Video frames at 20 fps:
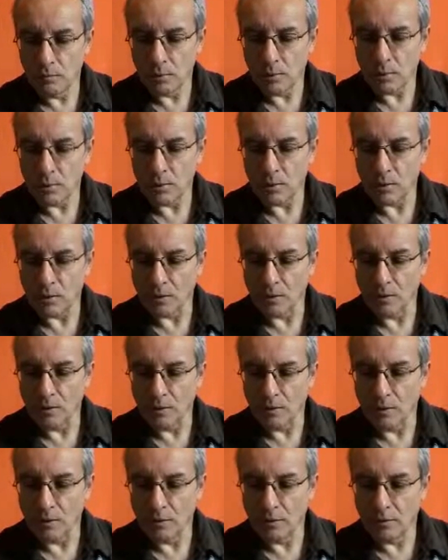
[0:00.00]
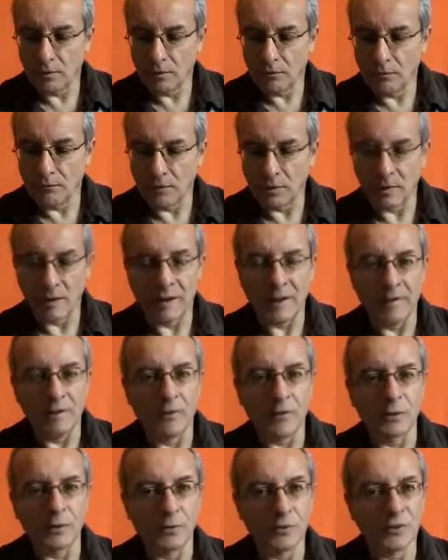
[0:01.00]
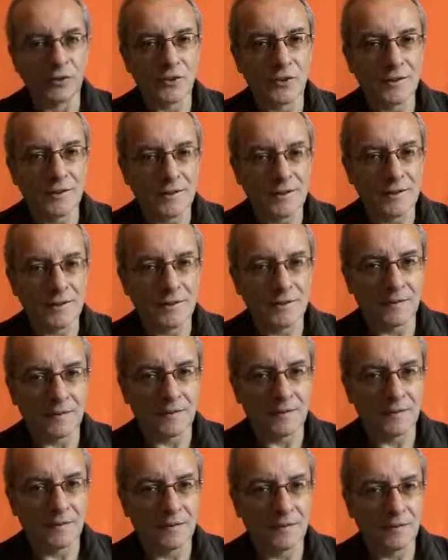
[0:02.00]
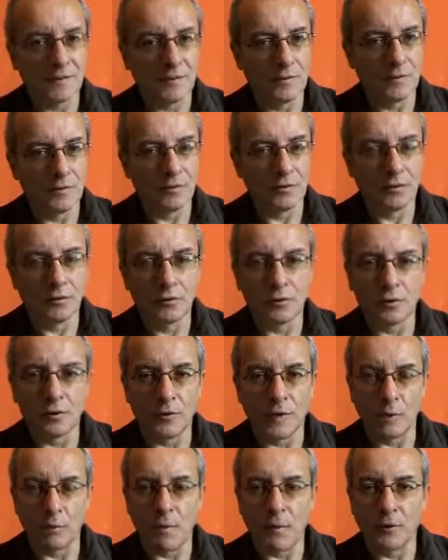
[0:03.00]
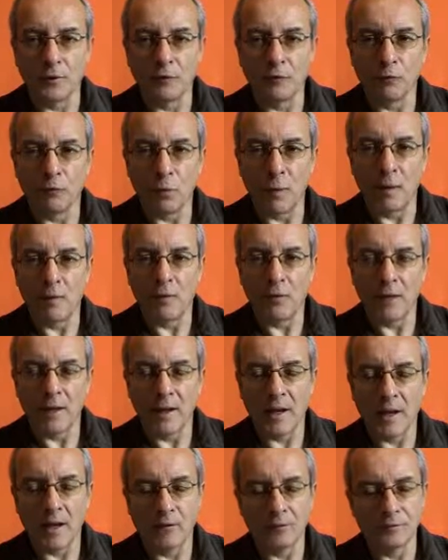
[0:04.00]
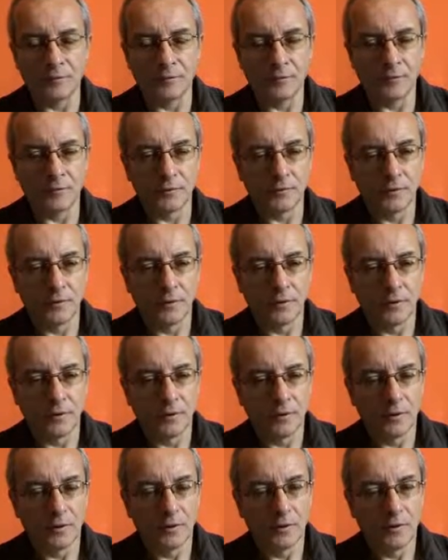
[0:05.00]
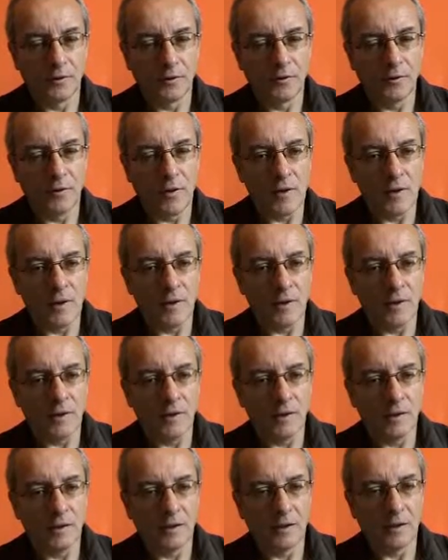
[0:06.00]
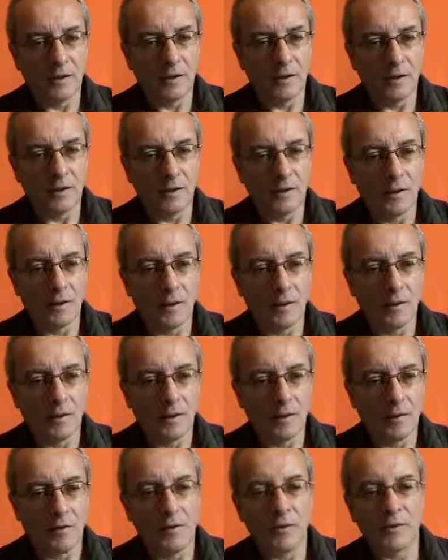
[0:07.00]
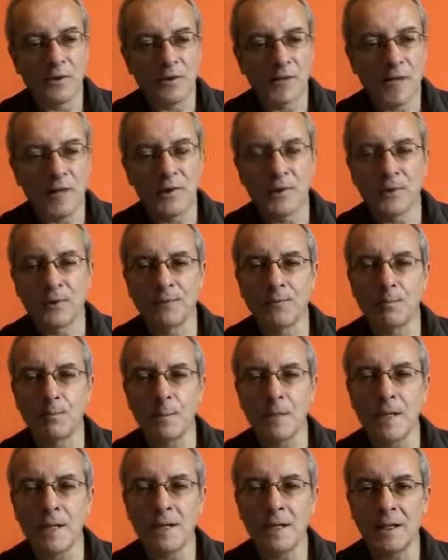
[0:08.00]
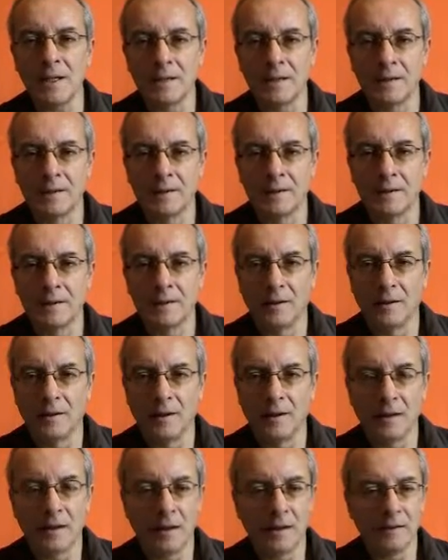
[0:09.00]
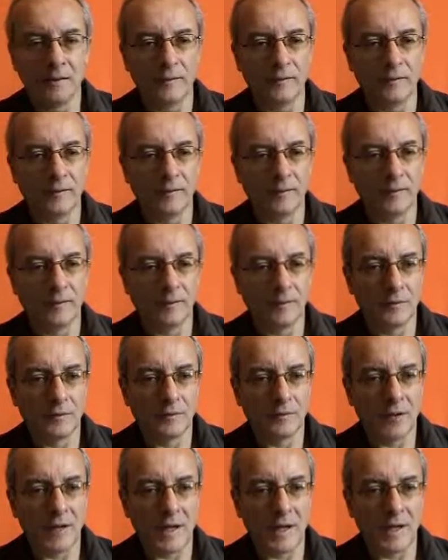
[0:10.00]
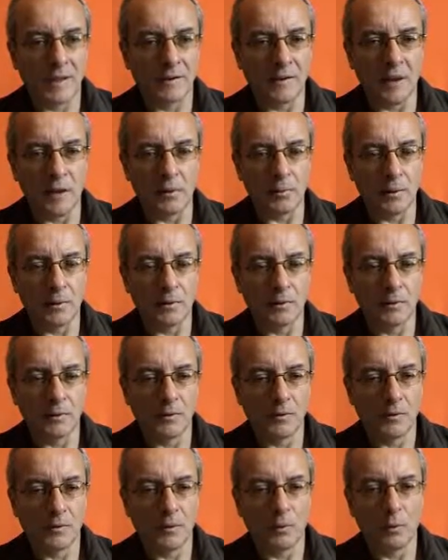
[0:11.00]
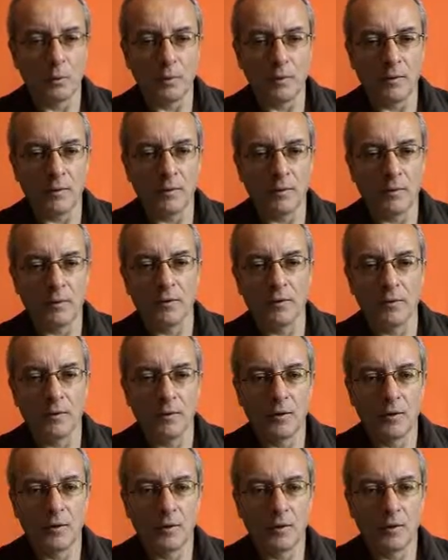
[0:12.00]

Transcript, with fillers: People relate their own status to the amount of wealth they have. They, their sense of being is tied up with